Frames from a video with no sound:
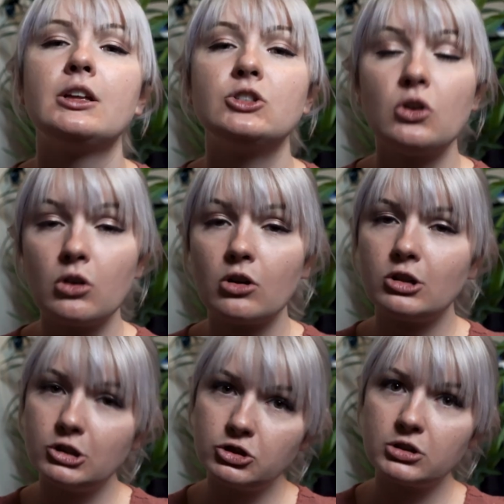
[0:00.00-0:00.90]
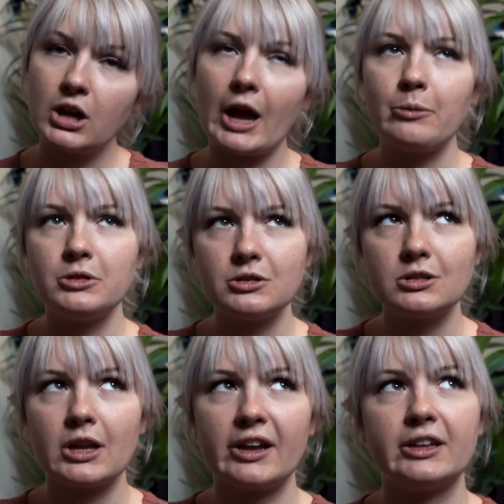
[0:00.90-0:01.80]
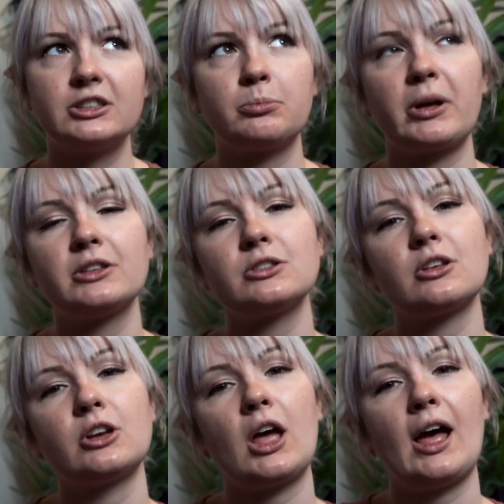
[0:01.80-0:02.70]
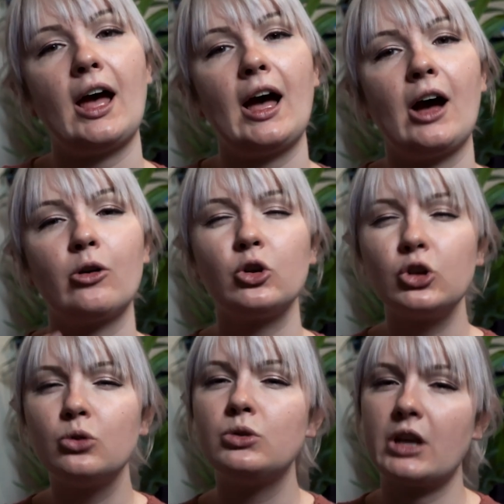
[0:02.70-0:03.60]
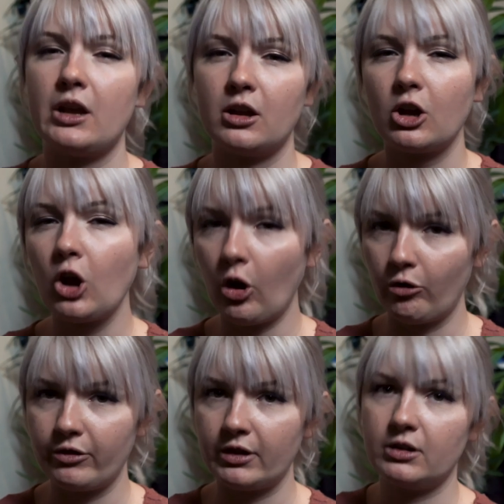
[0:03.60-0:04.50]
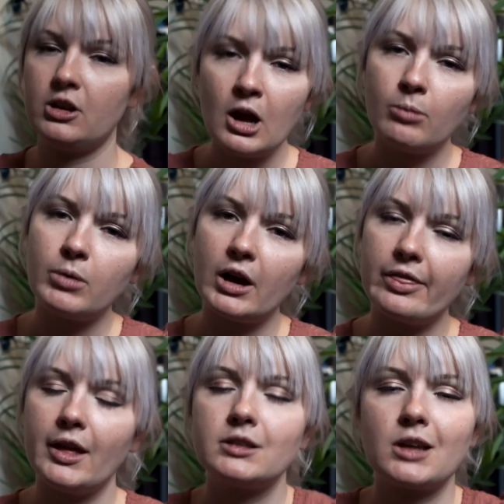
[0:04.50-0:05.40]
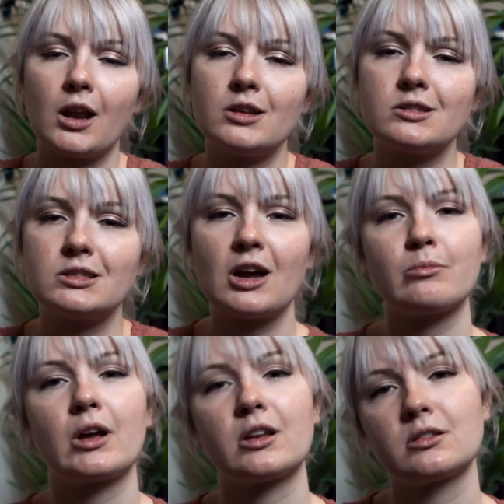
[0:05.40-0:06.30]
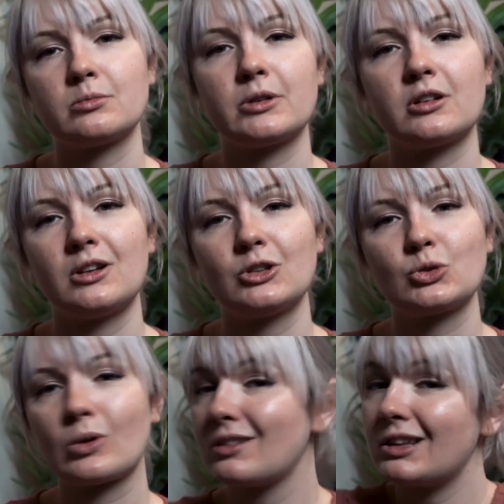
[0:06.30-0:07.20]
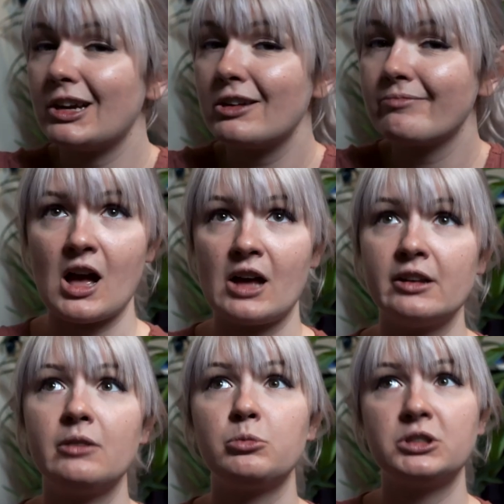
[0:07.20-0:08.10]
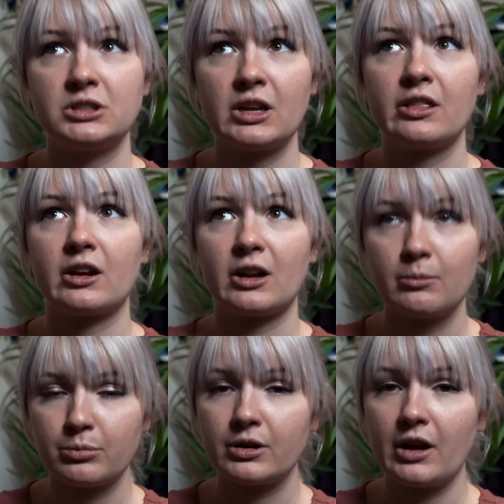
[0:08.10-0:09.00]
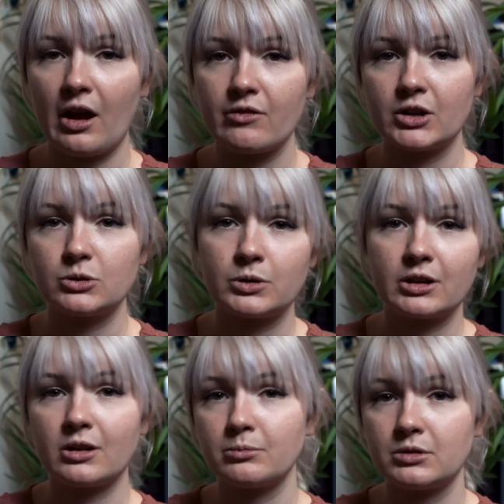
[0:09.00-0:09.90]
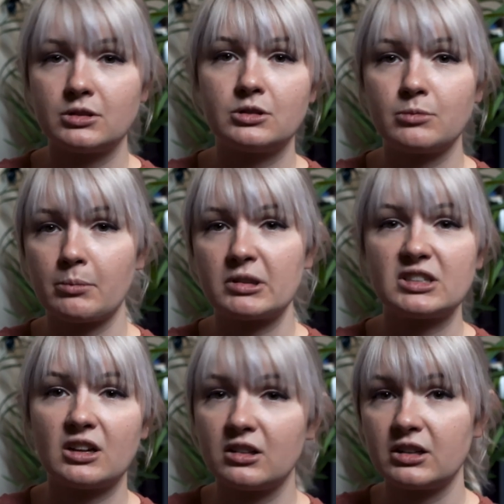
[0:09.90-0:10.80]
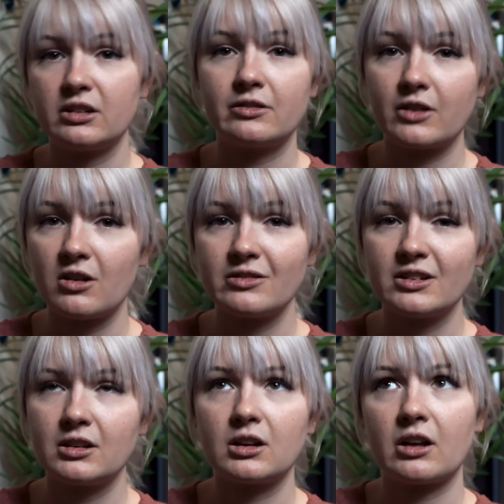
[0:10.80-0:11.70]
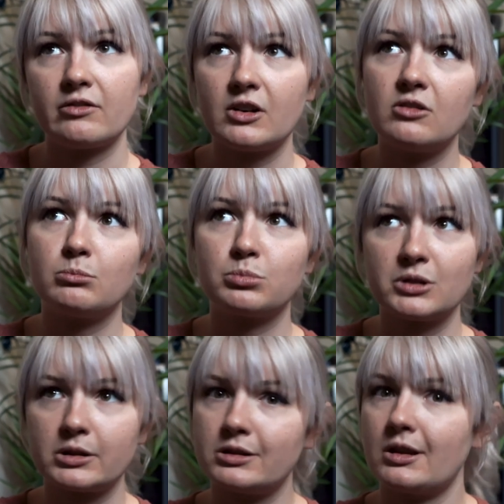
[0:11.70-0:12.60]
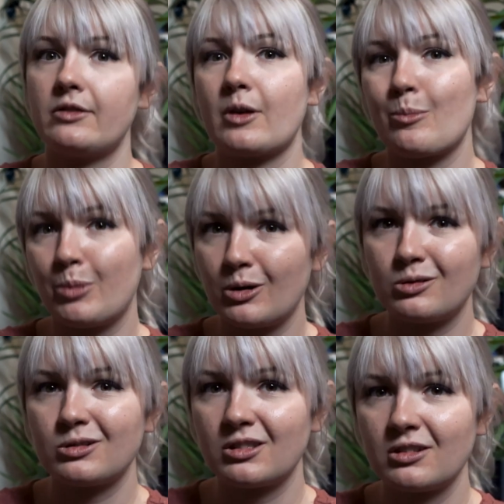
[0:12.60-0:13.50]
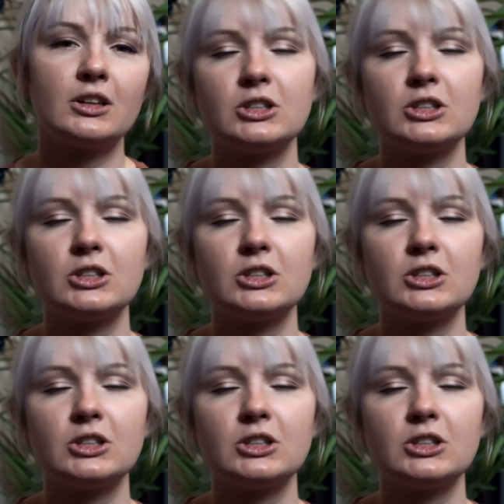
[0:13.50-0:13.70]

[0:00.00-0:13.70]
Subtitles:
So conclusion, I would just say it depends on how you take COVID. But that's kind of just how my experience went there. I would say that I am pretty average when it comes to my mentality of COVID, and I felt pretty safe at both.